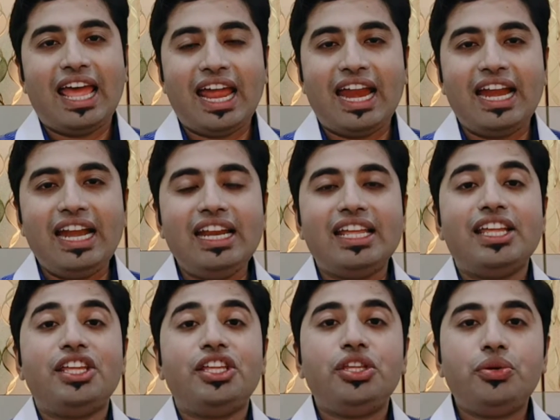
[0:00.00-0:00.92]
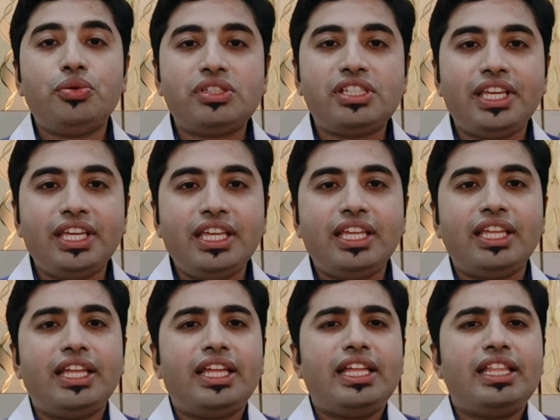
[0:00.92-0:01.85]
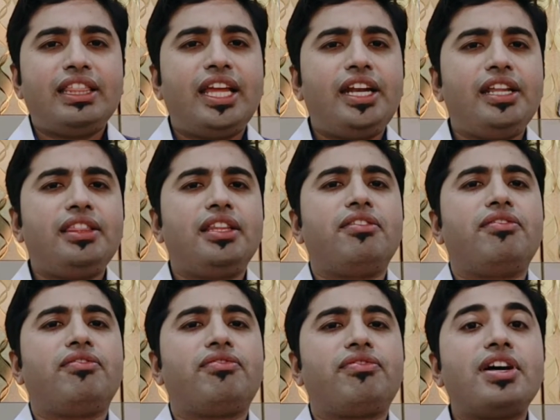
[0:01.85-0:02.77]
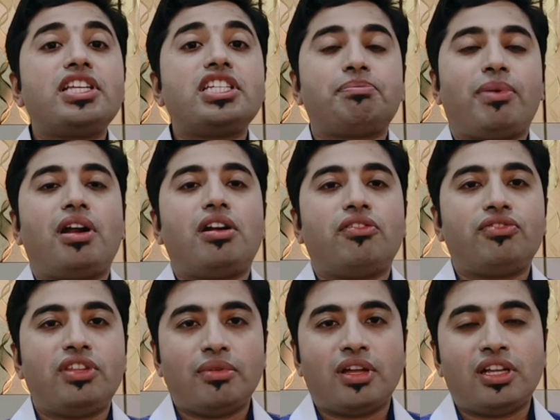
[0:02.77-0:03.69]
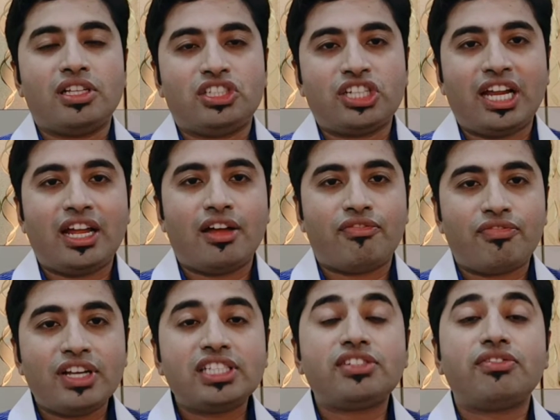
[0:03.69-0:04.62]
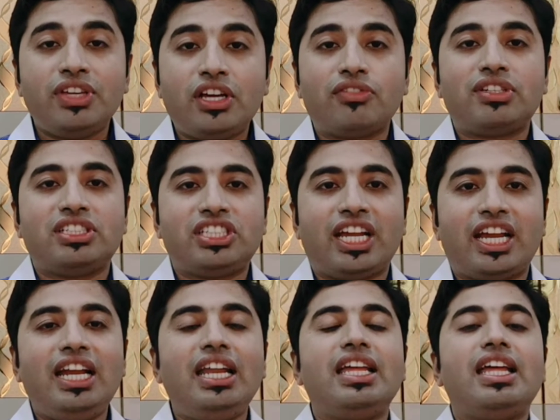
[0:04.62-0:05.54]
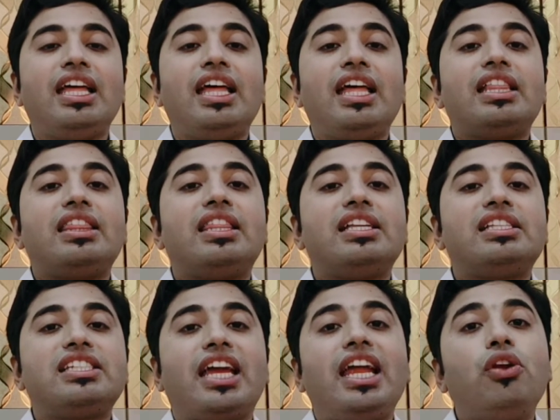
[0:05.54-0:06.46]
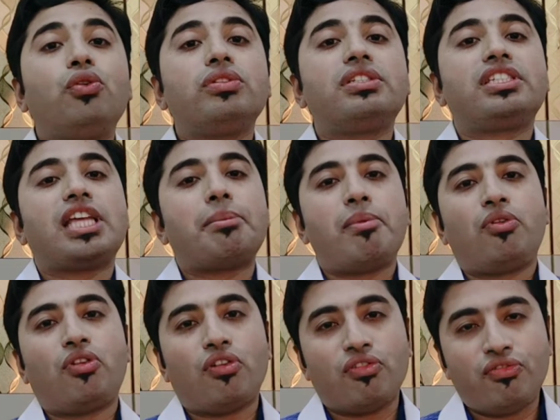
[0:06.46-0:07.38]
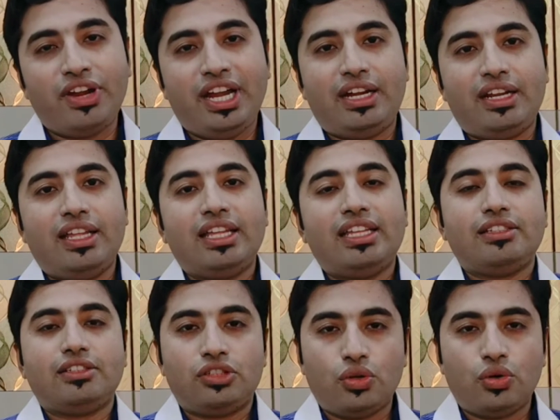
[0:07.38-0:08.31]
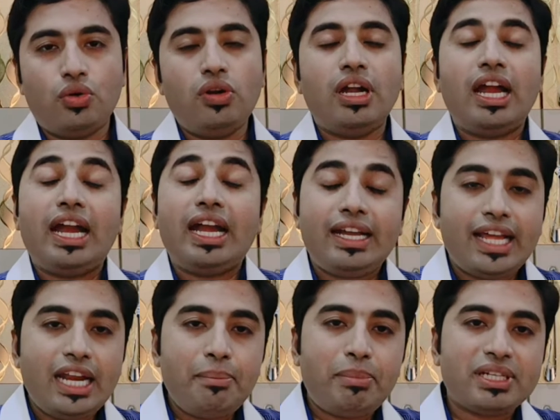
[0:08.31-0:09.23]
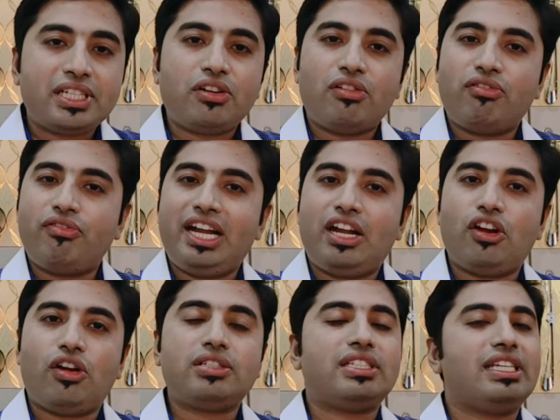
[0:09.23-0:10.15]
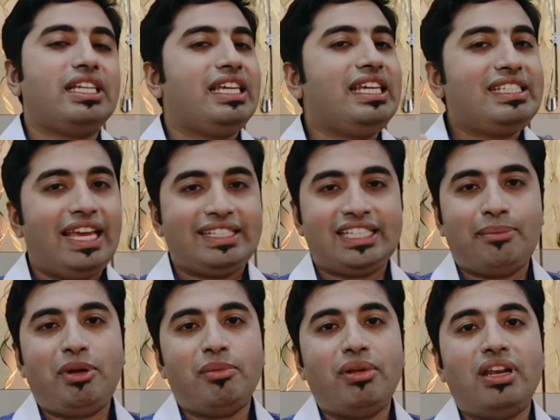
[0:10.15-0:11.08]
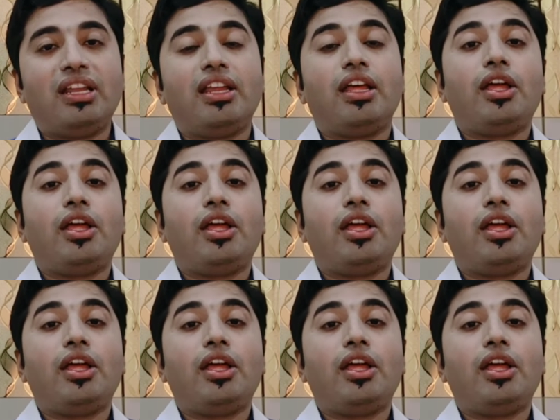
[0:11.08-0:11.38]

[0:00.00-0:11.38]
and you see that in the first part of the first week of the child loses some amount of weight. So 10% of weight loss is acceptable.